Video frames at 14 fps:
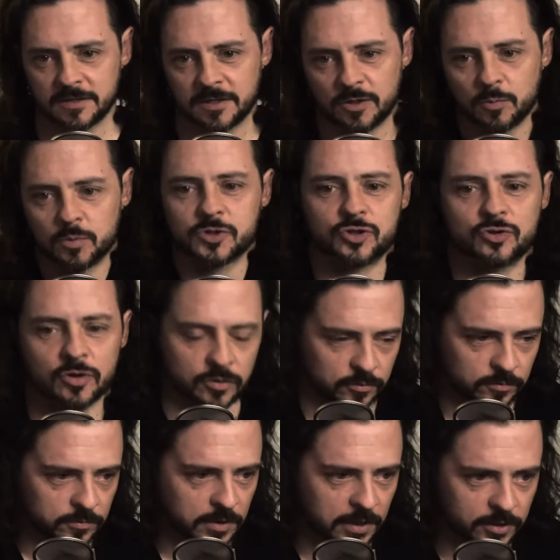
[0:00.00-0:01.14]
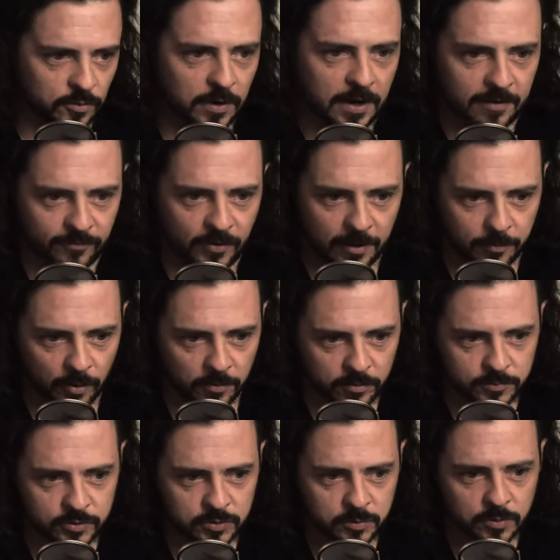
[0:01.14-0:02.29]
you will struggle and you will have that problem.
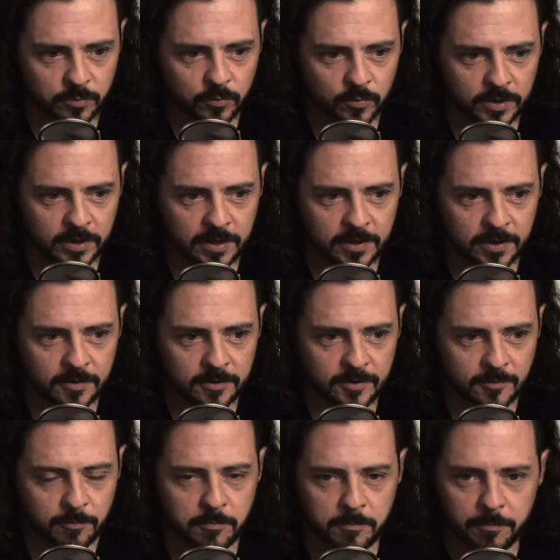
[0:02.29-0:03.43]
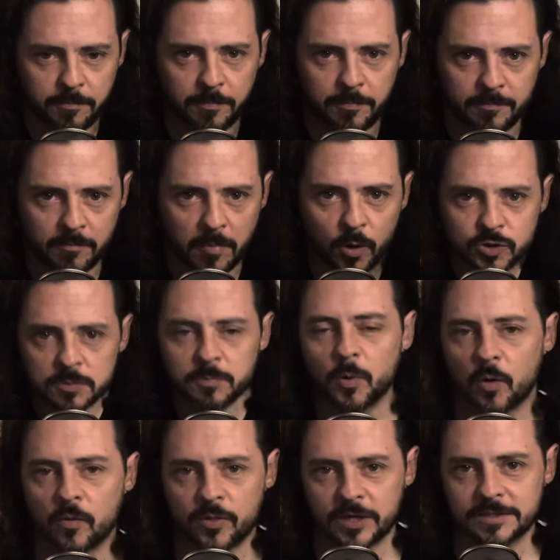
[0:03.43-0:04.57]
So the most
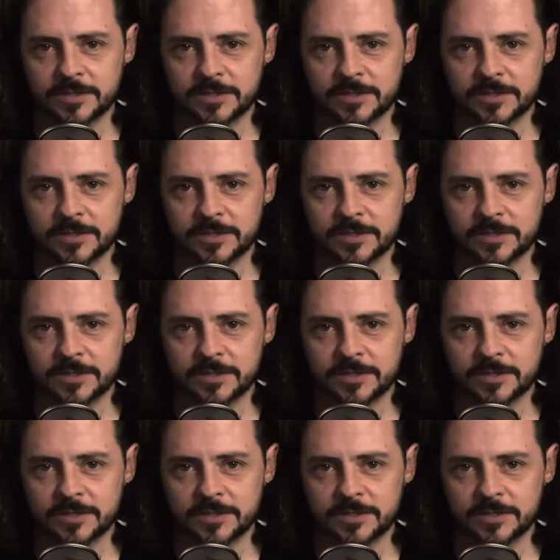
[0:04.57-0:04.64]
important thing